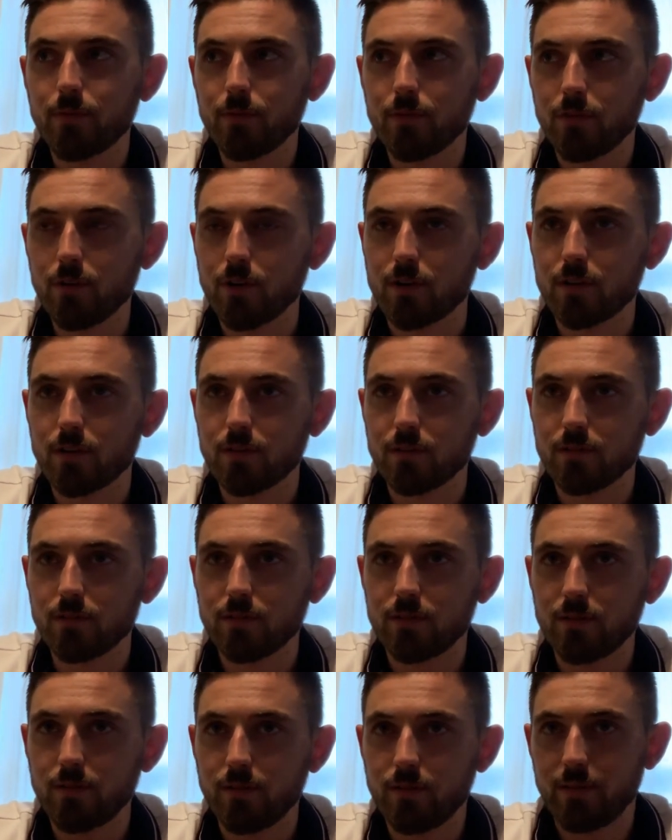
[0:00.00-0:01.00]
look,
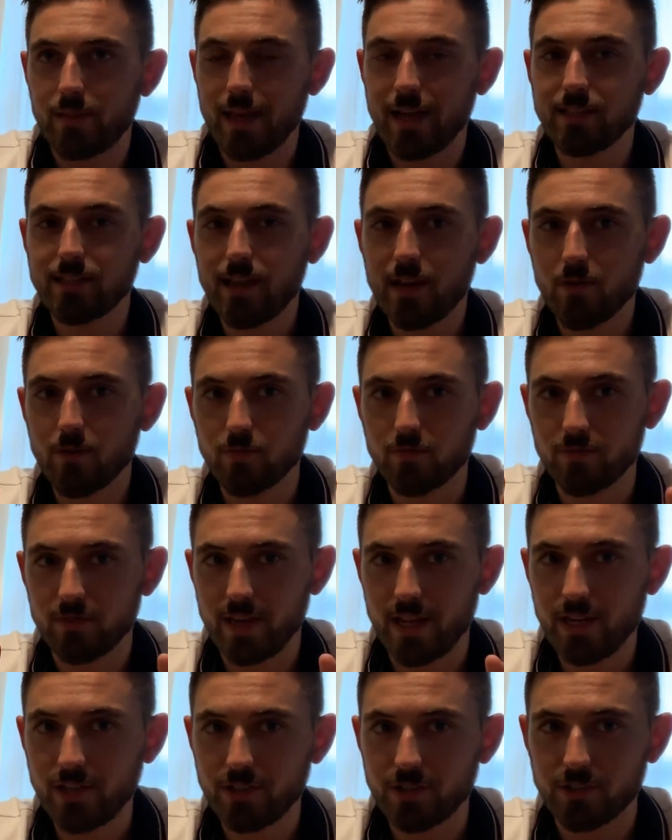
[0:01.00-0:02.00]
that's how
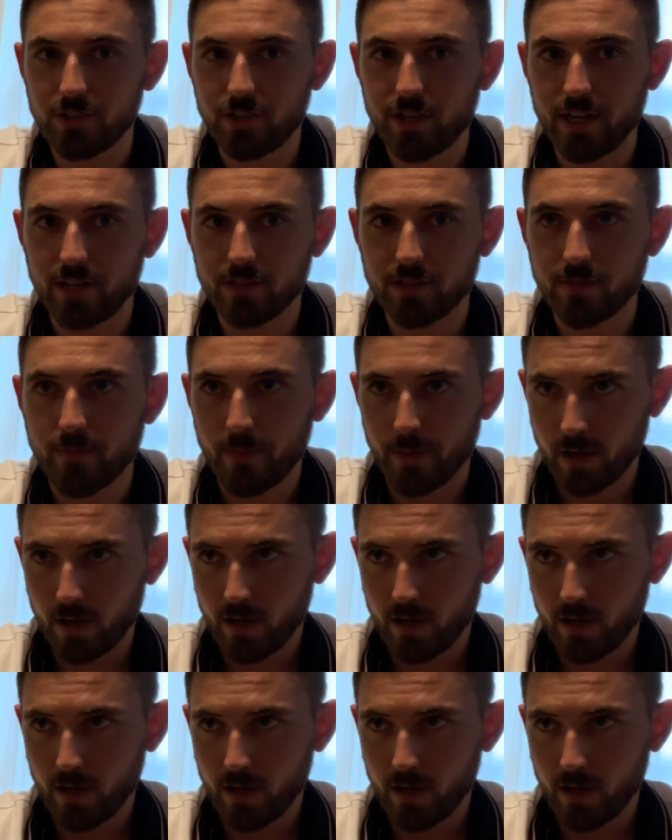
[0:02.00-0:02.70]
nations changes.